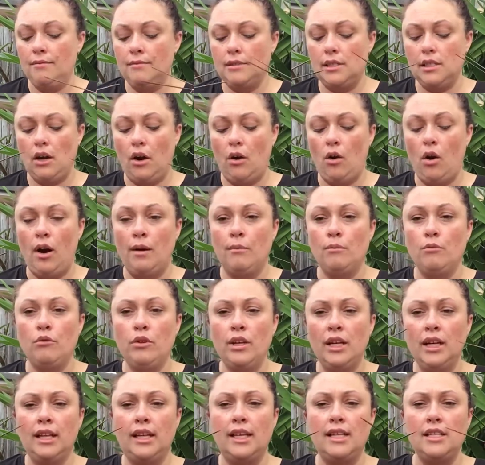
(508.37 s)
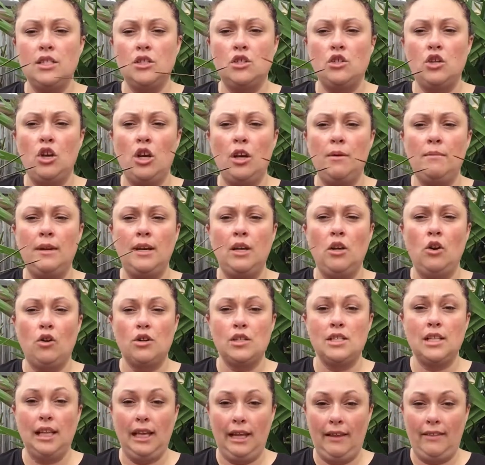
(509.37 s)
So I'm really determined not
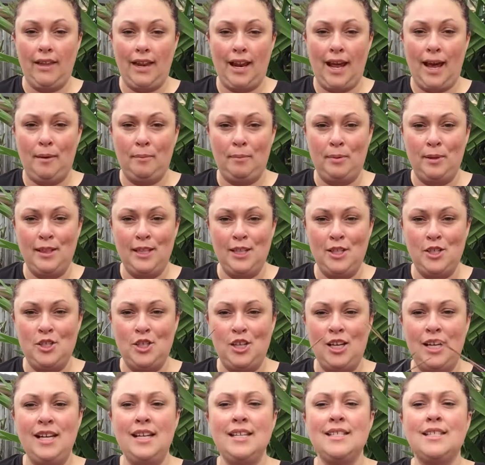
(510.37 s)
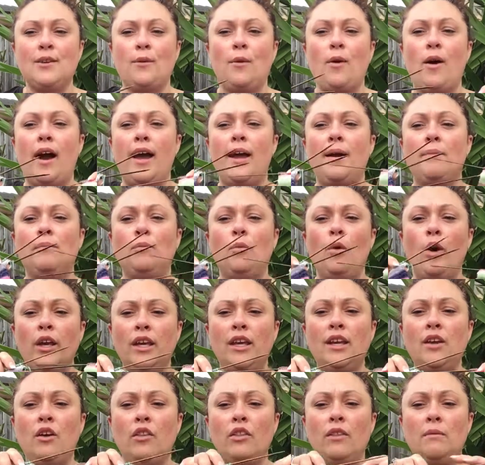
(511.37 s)
to let that happen this year. So I am
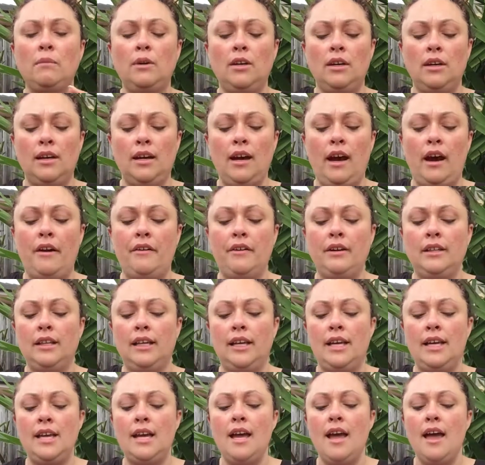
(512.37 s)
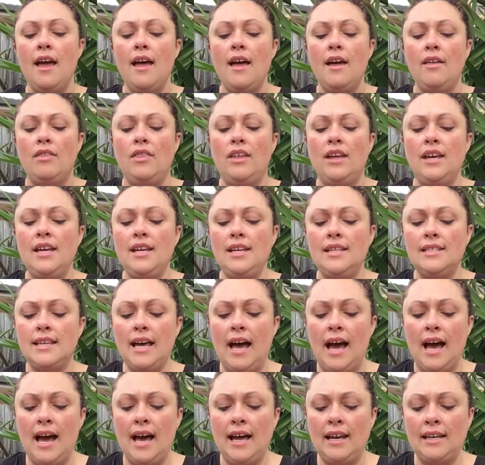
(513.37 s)
working on them concurrently. These
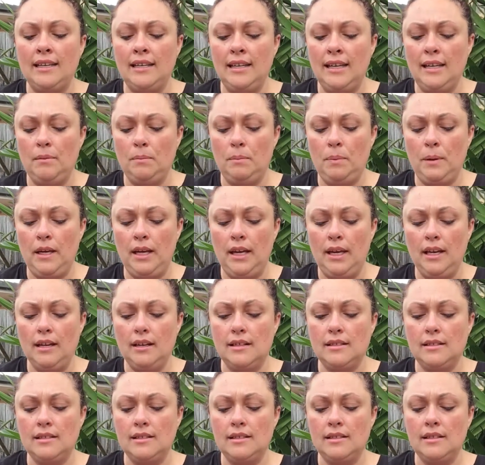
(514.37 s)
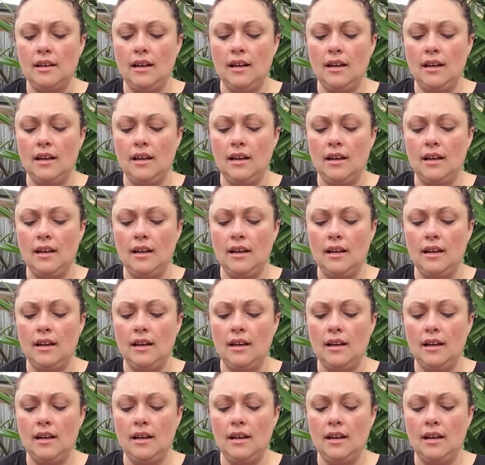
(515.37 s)
are Knit Picks.